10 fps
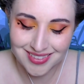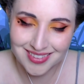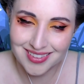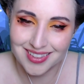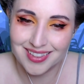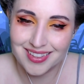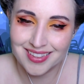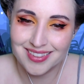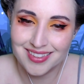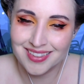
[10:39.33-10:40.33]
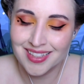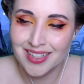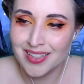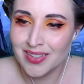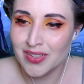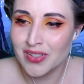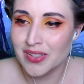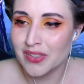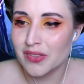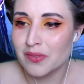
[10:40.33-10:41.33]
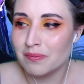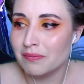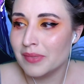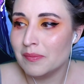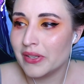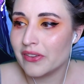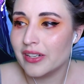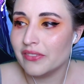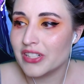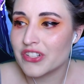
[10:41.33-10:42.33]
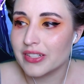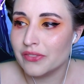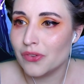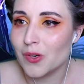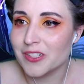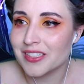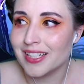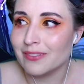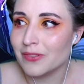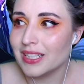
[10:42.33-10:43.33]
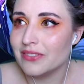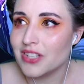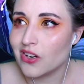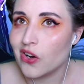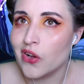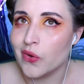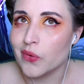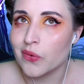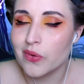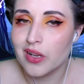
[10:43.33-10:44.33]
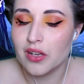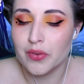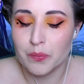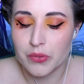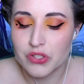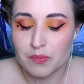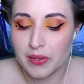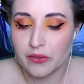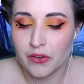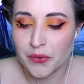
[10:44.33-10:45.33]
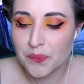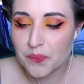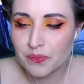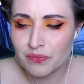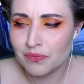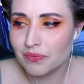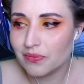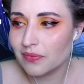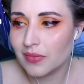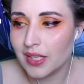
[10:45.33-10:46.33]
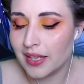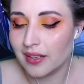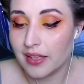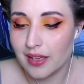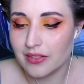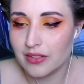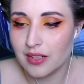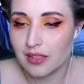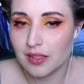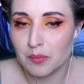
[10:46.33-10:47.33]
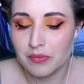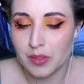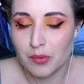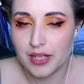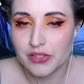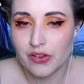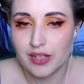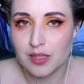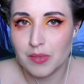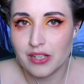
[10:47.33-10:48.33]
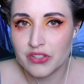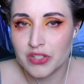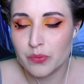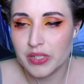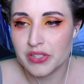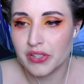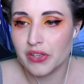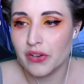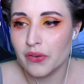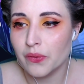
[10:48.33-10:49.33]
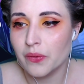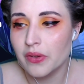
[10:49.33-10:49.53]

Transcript: Like, my mother had eventually divorced, and we lived on our own, which is me and her. And again, not the brightest crayon in the box. She went to go.